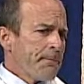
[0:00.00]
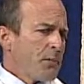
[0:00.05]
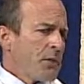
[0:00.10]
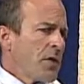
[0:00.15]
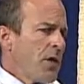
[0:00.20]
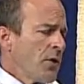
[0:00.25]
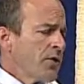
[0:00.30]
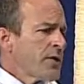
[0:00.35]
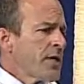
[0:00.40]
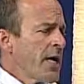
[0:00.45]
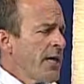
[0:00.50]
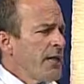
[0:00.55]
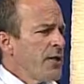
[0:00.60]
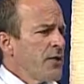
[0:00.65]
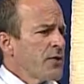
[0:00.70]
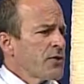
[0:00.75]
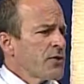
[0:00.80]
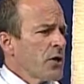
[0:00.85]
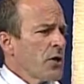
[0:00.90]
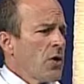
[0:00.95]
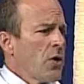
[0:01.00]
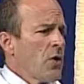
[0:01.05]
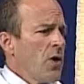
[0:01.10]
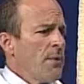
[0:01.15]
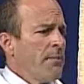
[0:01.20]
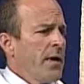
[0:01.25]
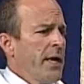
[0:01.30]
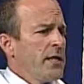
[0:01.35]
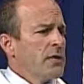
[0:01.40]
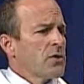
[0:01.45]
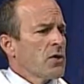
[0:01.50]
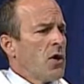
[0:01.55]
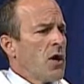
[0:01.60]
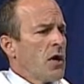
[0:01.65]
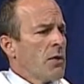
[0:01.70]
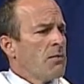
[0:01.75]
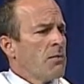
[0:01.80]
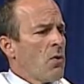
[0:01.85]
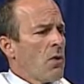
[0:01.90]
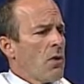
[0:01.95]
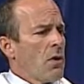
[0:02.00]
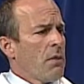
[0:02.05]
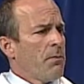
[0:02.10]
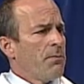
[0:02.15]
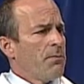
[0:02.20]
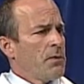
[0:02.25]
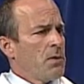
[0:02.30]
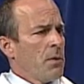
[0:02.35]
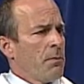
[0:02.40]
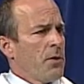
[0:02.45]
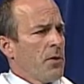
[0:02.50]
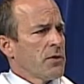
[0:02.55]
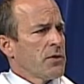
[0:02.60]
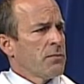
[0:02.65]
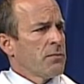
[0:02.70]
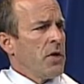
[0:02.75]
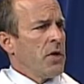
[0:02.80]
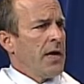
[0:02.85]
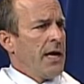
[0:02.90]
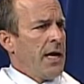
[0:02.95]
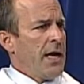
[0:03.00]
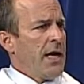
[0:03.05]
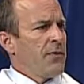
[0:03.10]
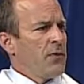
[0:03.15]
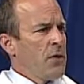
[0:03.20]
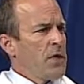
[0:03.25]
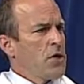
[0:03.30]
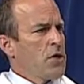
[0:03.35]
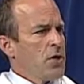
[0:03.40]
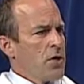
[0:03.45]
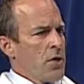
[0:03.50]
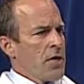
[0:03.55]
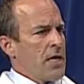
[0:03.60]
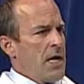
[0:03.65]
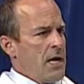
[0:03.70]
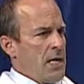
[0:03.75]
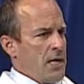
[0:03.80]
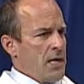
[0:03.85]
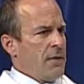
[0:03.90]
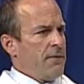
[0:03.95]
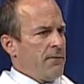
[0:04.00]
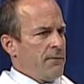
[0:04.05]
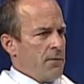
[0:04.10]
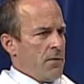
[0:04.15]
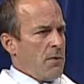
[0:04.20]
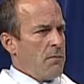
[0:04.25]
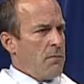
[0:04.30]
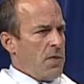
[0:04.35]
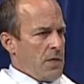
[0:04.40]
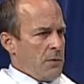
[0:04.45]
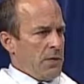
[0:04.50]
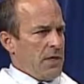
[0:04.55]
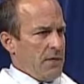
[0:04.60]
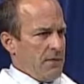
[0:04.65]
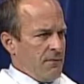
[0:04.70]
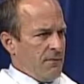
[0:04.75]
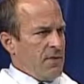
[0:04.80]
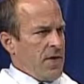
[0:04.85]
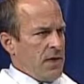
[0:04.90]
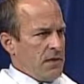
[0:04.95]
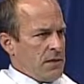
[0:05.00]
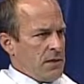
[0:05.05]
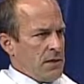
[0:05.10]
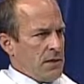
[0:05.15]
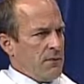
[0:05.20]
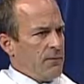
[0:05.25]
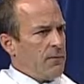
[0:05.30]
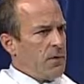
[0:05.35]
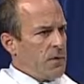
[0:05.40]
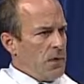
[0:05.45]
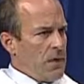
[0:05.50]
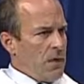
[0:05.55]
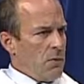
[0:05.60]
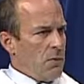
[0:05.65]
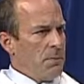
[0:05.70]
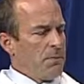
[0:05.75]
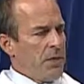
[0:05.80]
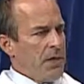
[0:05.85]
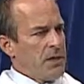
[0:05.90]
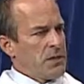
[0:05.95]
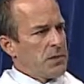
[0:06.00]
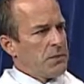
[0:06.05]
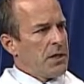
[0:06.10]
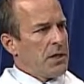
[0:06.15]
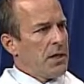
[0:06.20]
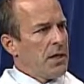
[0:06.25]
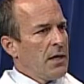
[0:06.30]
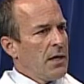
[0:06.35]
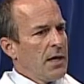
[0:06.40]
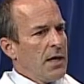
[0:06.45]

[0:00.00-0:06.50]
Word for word: you know, 10 years ago, I might talk more to a person about, hey, I think you're a candidate for a minimally invasive knee replacement.